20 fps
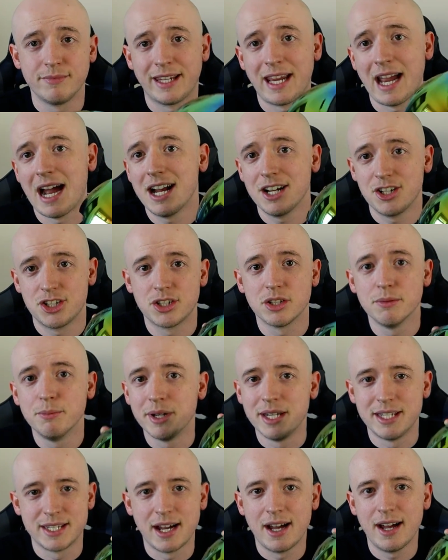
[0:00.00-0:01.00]
catch
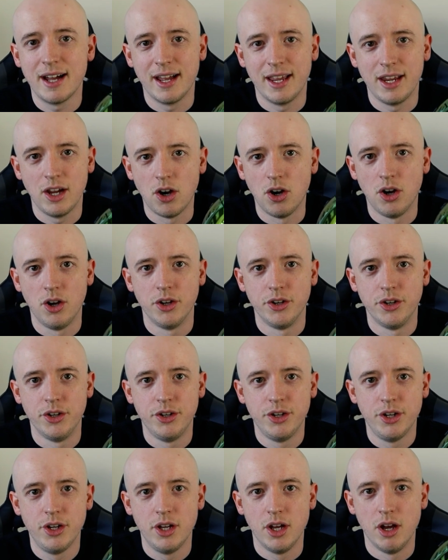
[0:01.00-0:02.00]
somebody's eye on
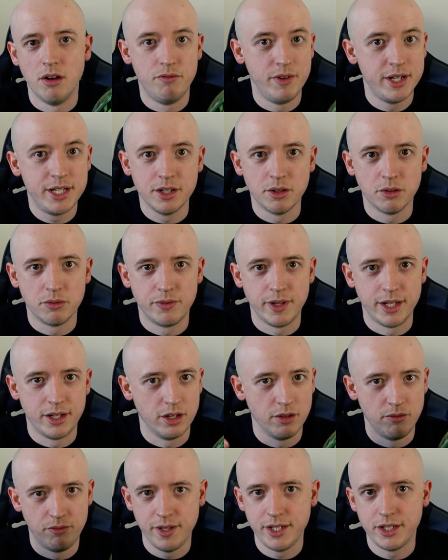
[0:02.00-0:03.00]
a video feed,
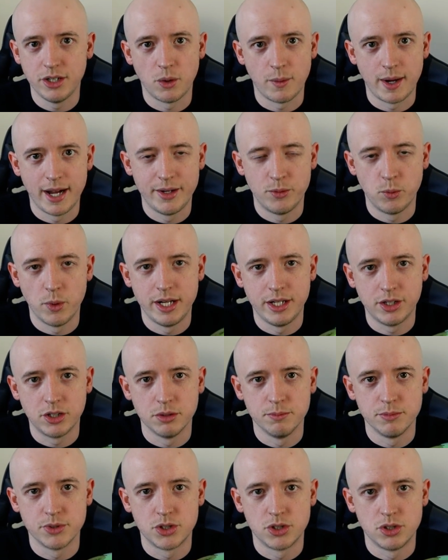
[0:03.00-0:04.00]
on a video ad when it
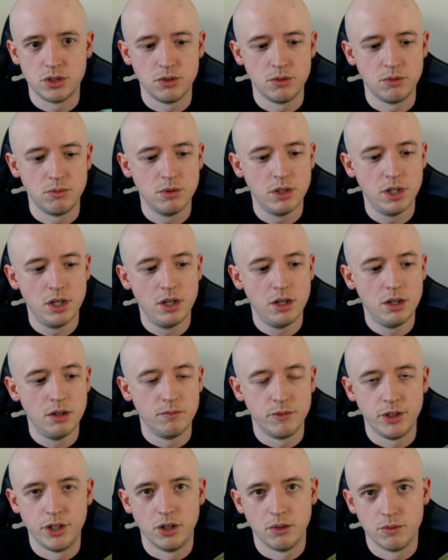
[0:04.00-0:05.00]
comes to,
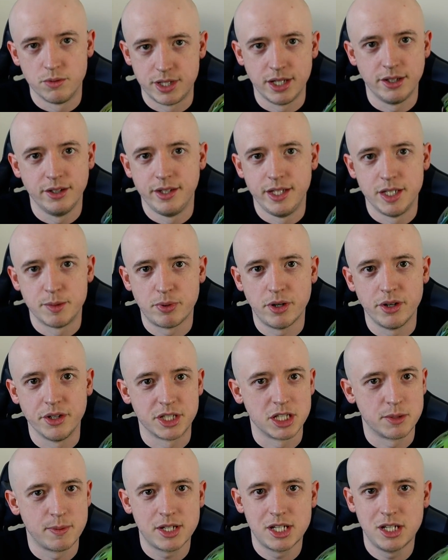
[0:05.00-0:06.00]
you know, selling these
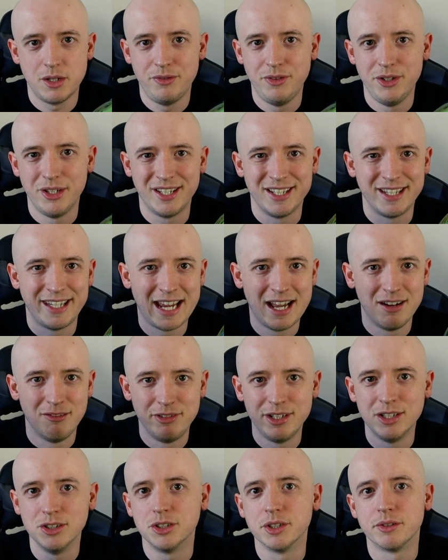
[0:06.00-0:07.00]
products, especially if you can
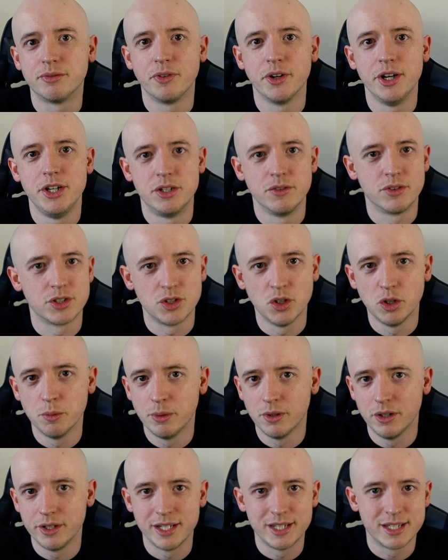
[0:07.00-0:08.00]
get real good footage of
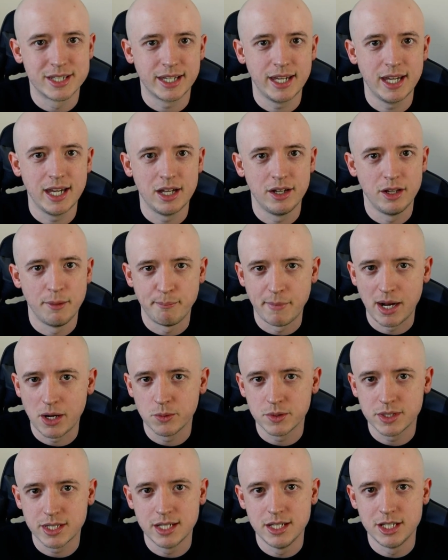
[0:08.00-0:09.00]
snowboarding, skiing, the
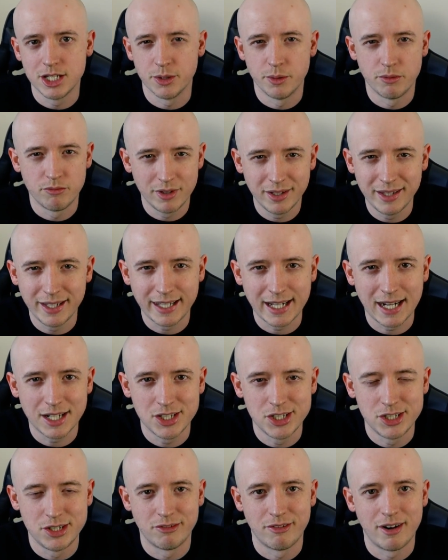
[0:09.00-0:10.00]
mountains, you know, it really
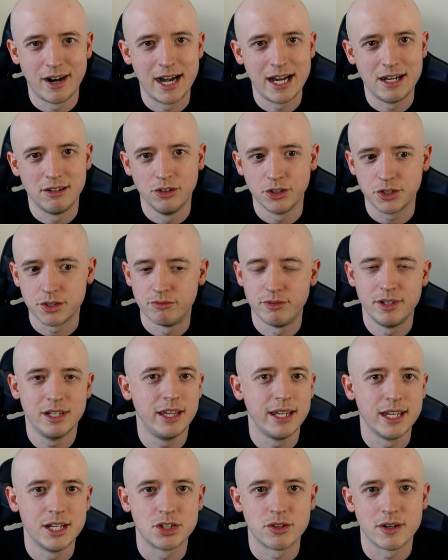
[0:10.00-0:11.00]
catches your eye, it looks
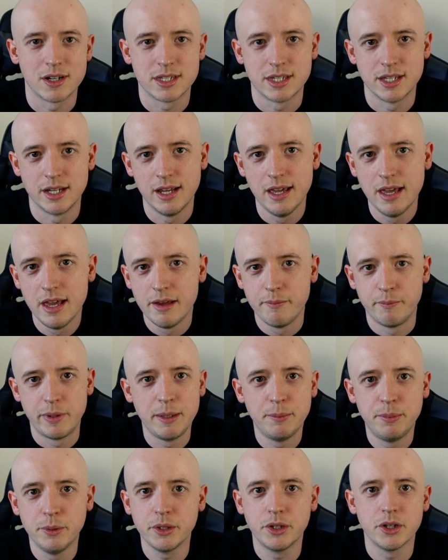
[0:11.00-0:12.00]
really interesting.
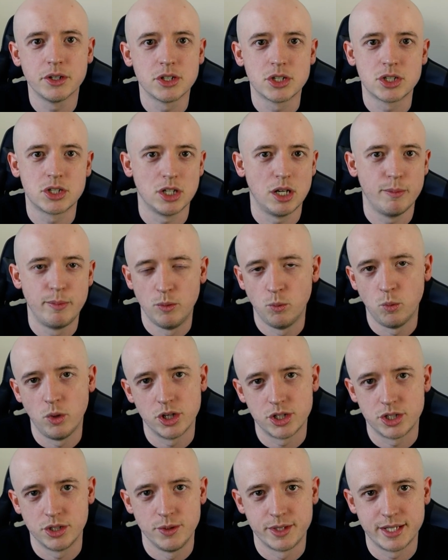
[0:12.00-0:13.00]
People are gonna stop and
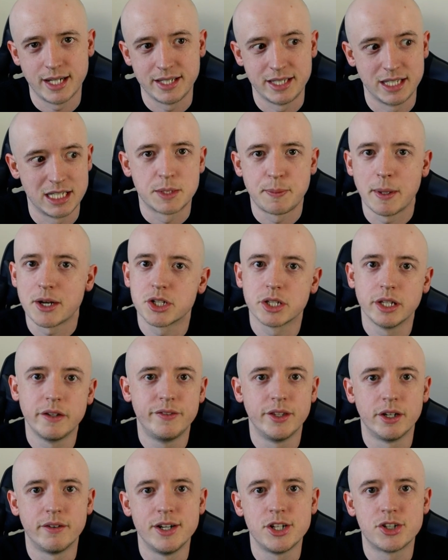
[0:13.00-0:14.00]
watch those ads, especially
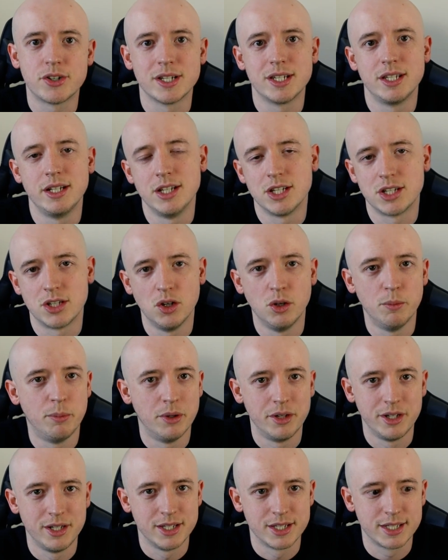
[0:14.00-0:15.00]
if they're interested in
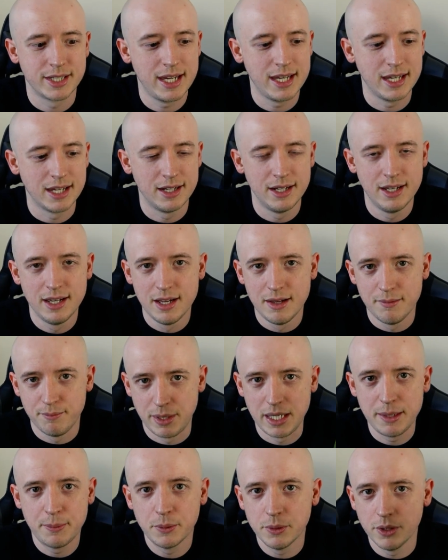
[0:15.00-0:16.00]
snowboarding and skiing.
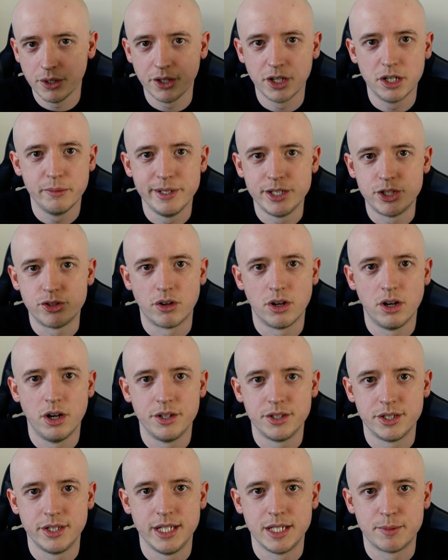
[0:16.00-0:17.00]
People are gonna be
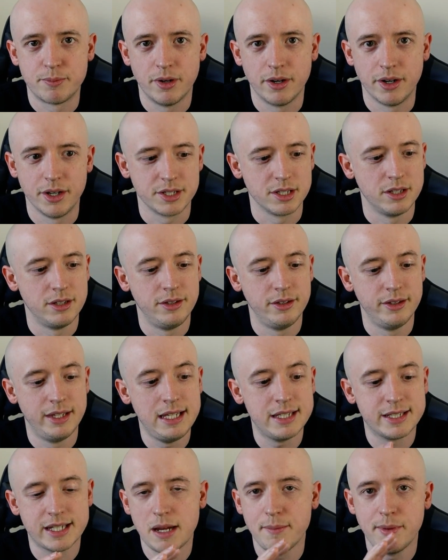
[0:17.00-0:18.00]
drawn to these products. And
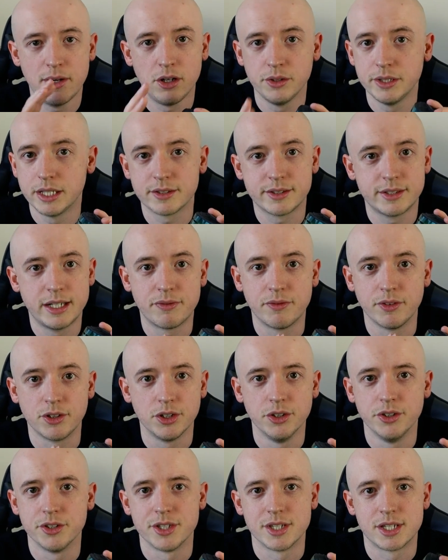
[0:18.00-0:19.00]
these came in all the
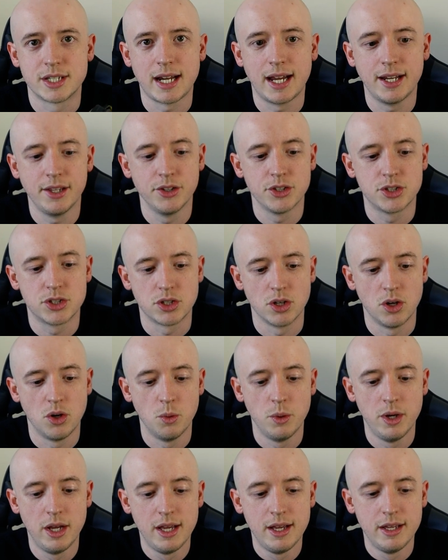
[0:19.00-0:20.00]
different colors and styles,
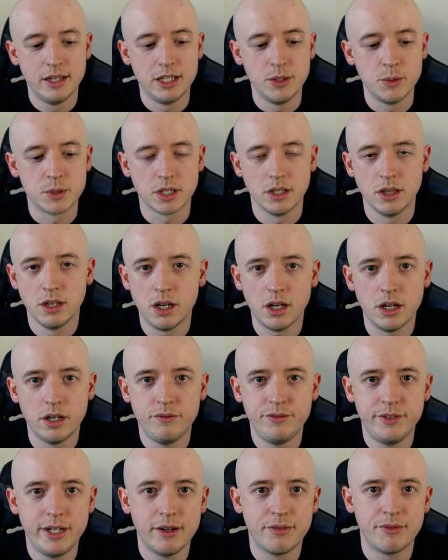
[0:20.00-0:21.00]
so there was a lot
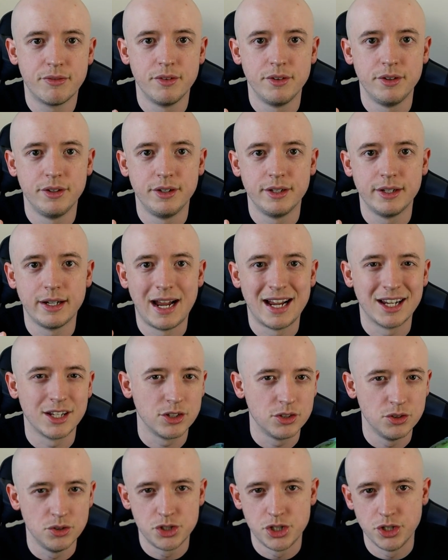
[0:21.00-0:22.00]
of different
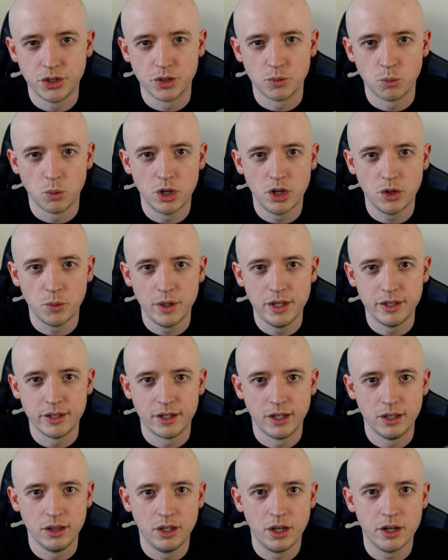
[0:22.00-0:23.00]
angles you could work with
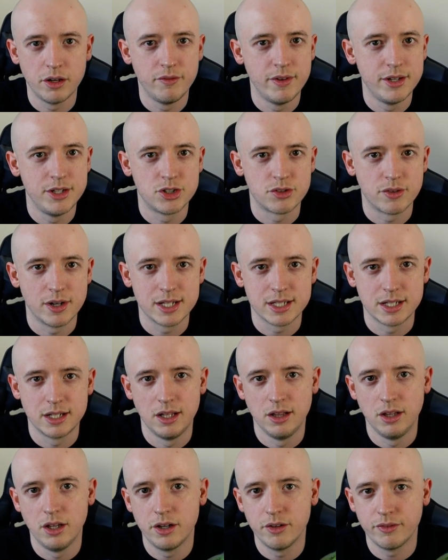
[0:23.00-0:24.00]
and a lot of interest
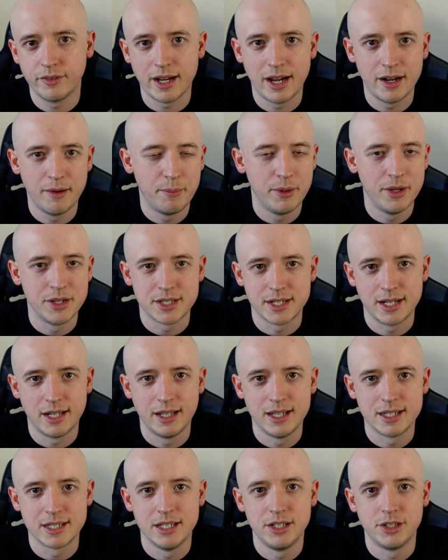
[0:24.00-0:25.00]
and a lot of kind of
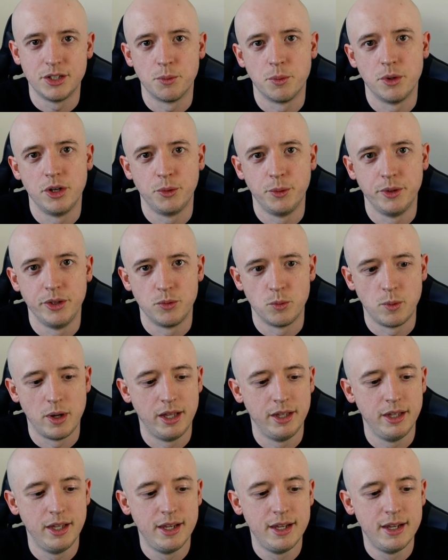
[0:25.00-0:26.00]
personalities that you could work with as
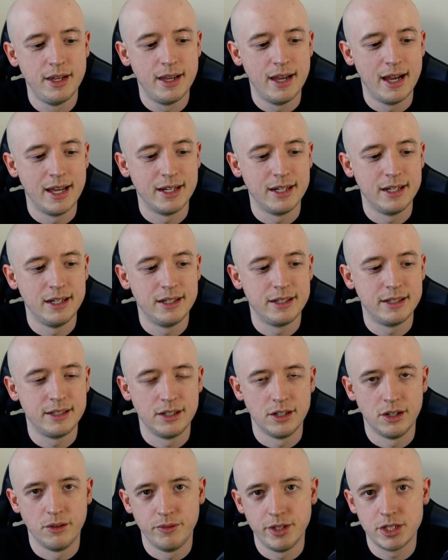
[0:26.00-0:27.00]
well. And
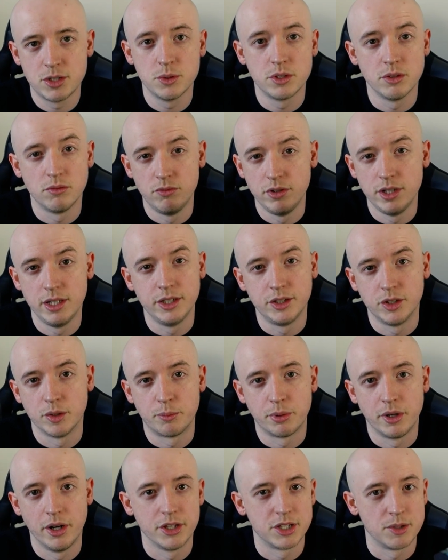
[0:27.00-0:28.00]
you know, this was a really
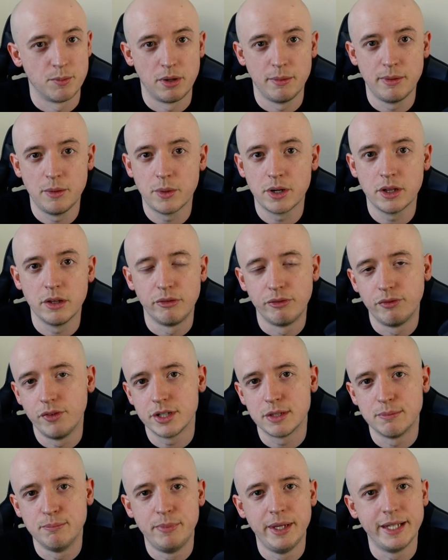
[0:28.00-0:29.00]
good product and probably one of the
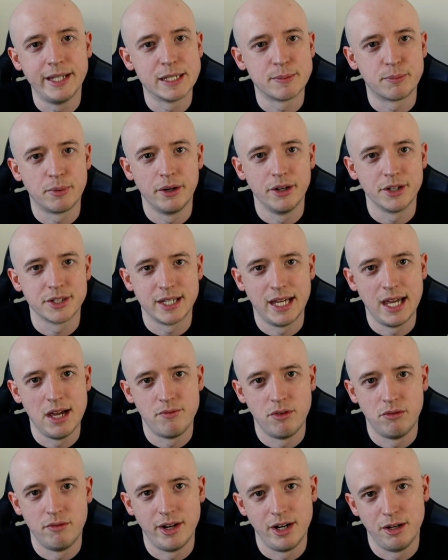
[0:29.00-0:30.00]
first biggest products I
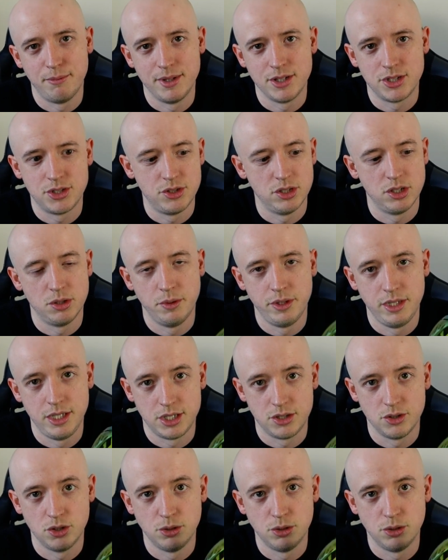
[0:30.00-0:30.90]
ever run on my store with these